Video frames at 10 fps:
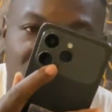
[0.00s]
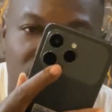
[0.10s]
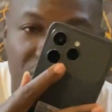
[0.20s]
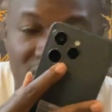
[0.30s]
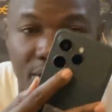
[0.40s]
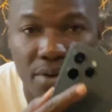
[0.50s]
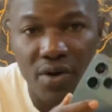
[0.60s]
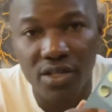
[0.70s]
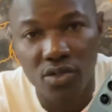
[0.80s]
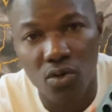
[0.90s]
3
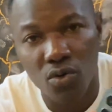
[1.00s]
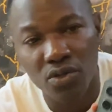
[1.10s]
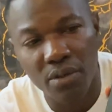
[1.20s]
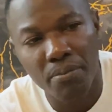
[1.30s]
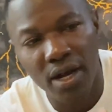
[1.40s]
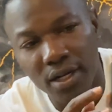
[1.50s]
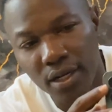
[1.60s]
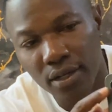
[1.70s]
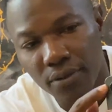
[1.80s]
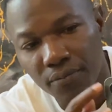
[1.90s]
cameras on the back,
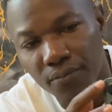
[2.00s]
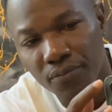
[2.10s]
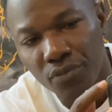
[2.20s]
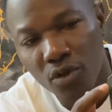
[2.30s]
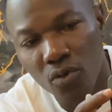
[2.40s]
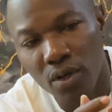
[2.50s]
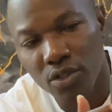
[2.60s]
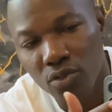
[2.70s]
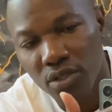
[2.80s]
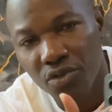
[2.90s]
1,
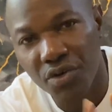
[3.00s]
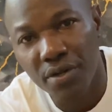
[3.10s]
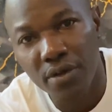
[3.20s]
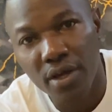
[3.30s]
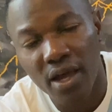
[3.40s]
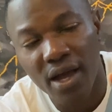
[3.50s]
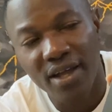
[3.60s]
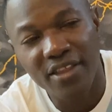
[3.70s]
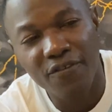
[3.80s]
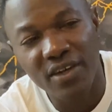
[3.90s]
2, 3,
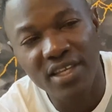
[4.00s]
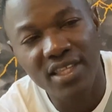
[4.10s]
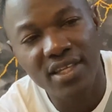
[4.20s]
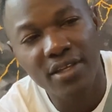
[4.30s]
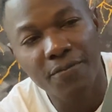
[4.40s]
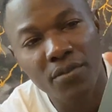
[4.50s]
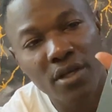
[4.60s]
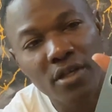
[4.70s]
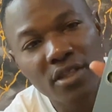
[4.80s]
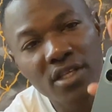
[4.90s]
and the funny thing,
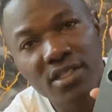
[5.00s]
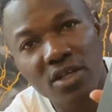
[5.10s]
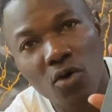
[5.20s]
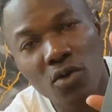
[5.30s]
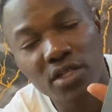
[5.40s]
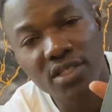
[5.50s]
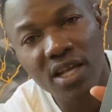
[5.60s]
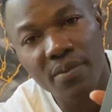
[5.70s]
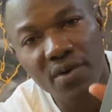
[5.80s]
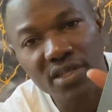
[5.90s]
all these
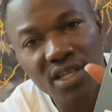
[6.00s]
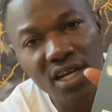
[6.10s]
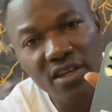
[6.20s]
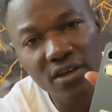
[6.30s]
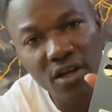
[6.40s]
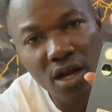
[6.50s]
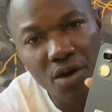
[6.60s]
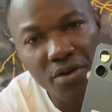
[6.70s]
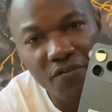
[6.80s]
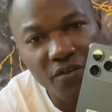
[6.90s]
cameras
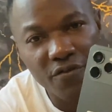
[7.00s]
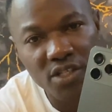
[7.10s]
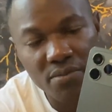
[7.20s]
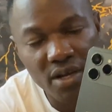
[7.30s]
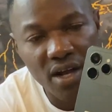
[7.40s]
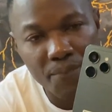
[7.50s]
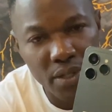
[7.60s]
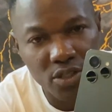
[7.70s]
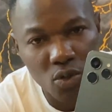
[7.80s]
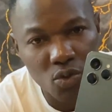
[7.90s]
carry 50
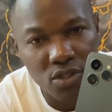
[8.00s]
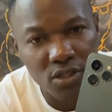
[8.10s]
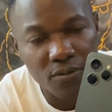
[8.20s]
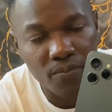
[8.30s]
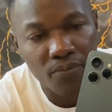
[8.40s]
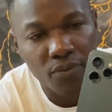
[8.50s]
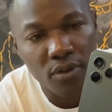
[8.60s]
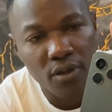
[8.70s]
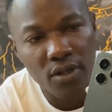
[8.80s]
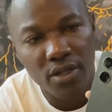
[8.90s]
megapixels.
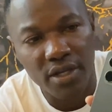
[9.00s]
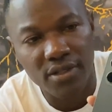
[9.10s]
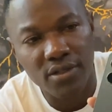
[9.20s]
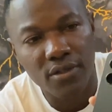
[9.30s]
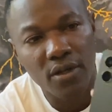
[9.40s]
Yes,